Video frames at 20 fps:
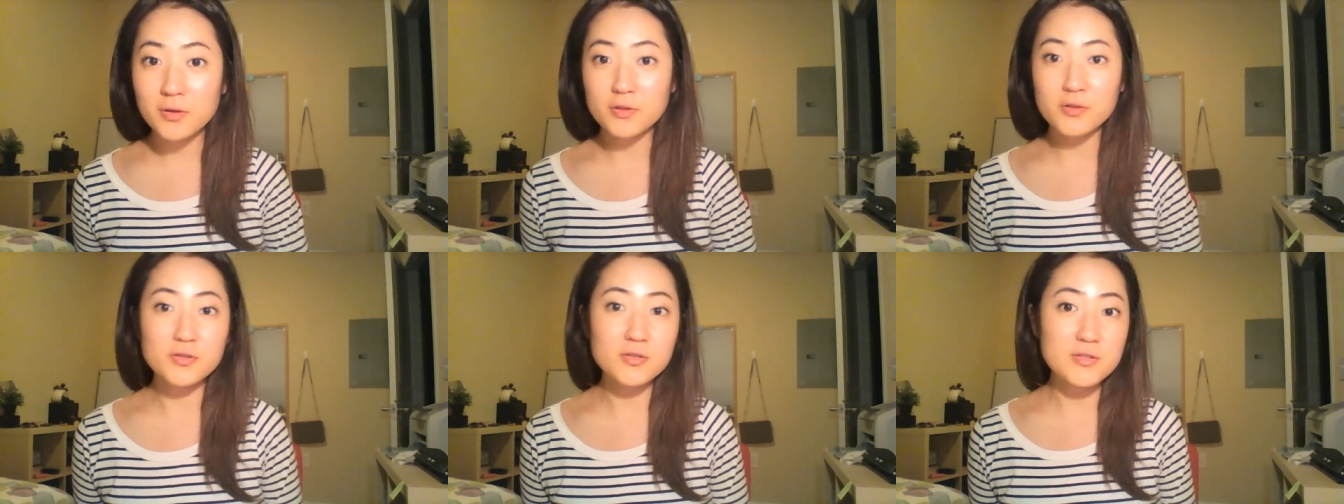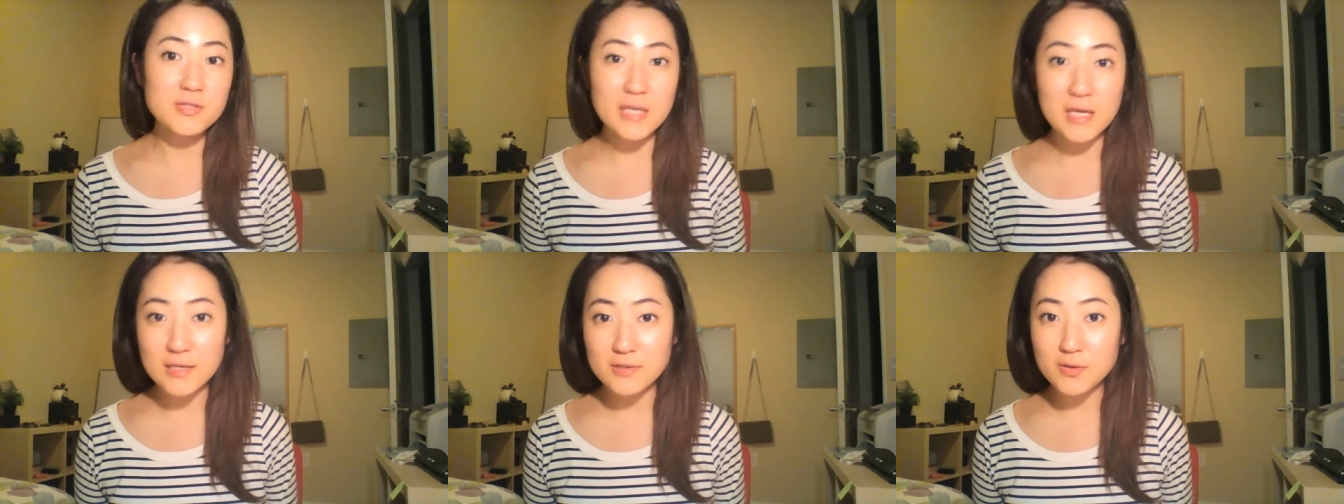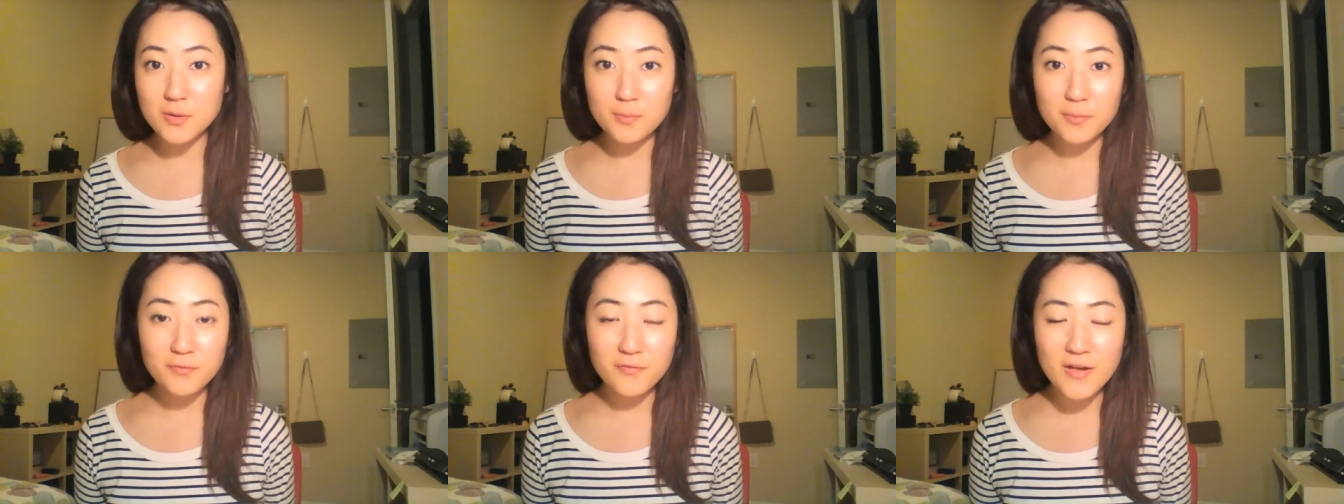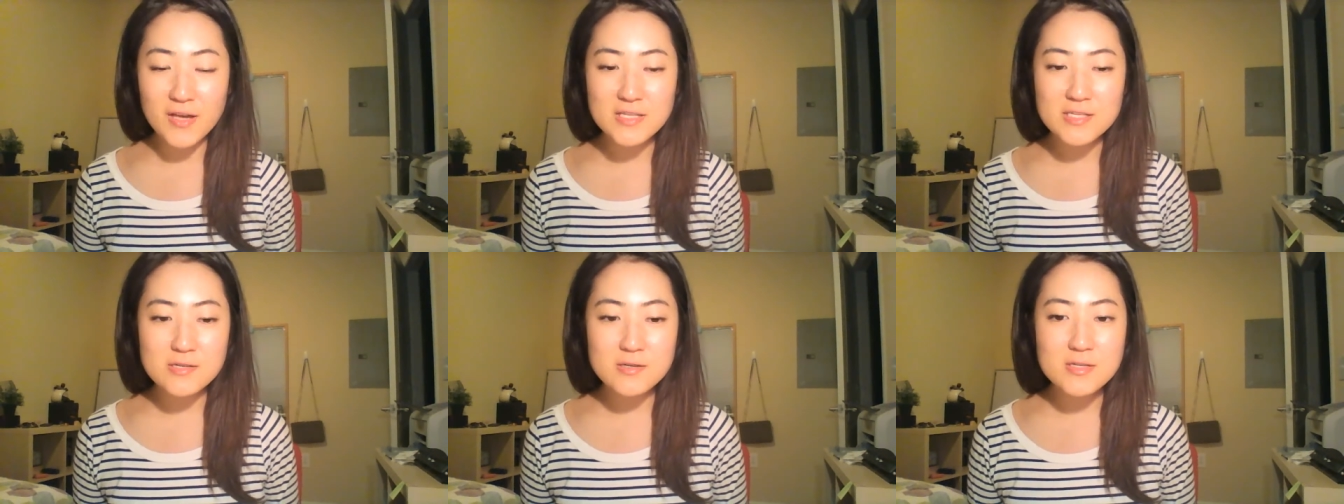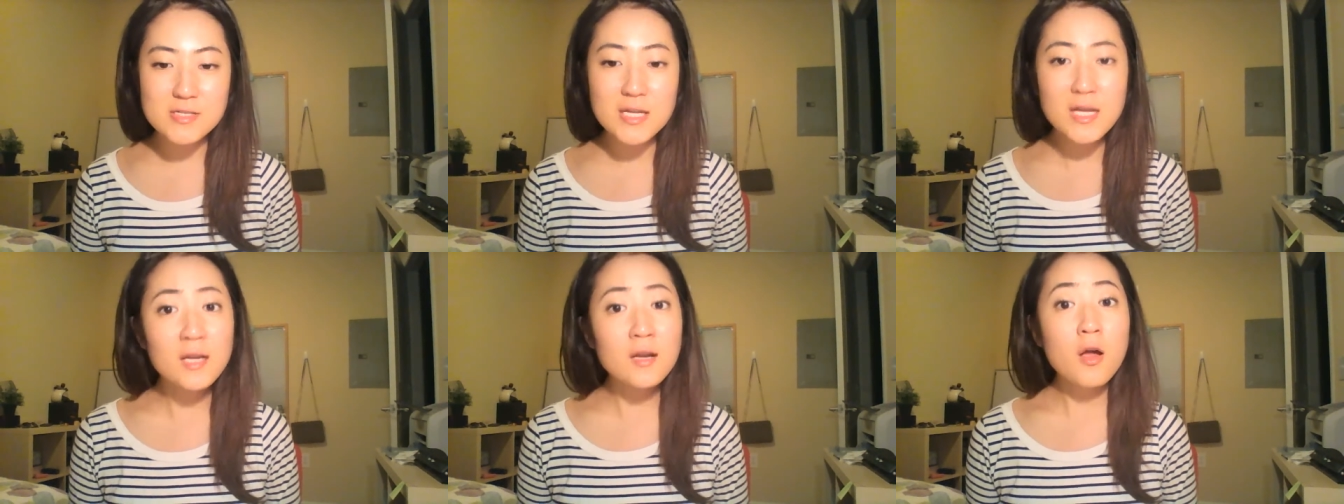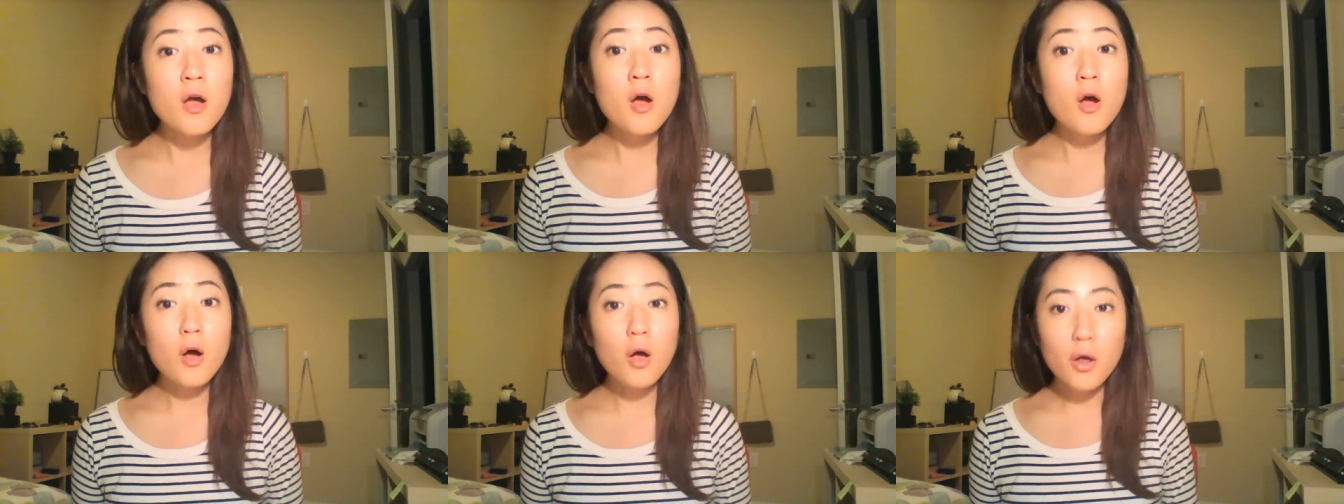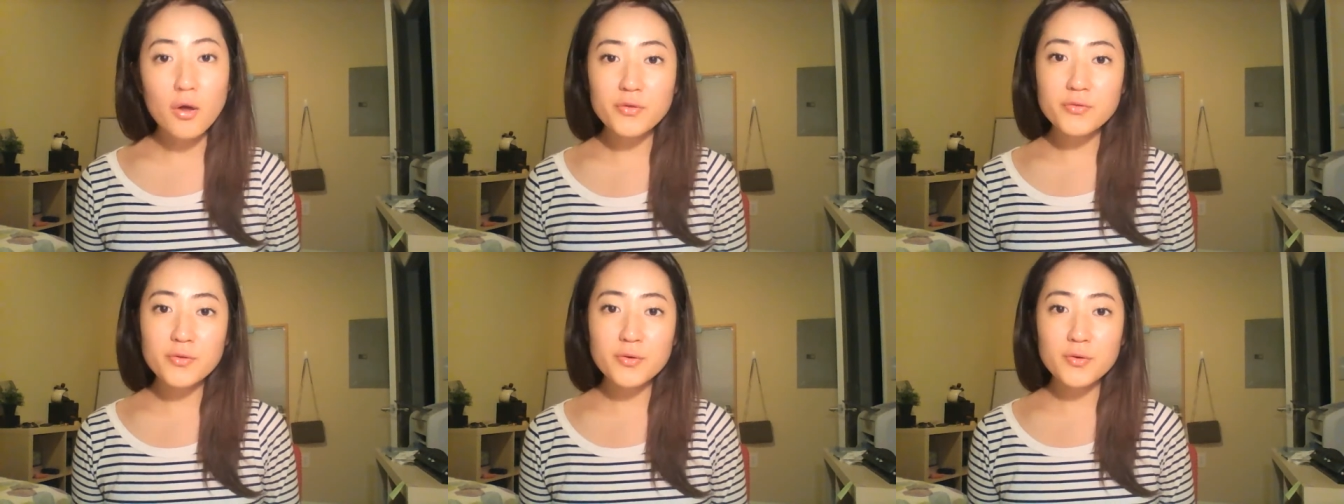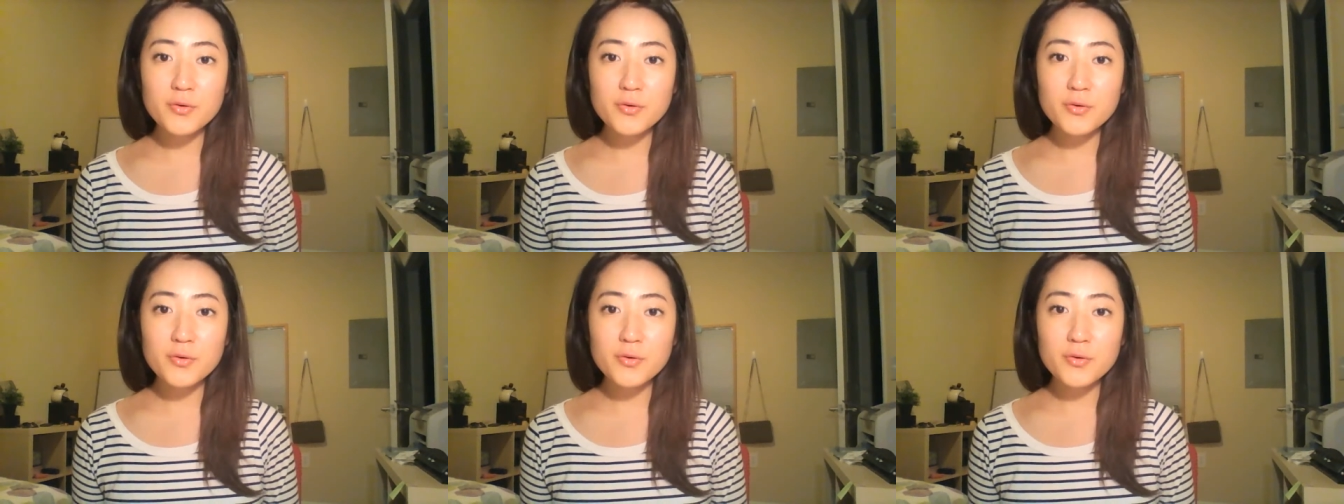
You could just ask your professors. And also,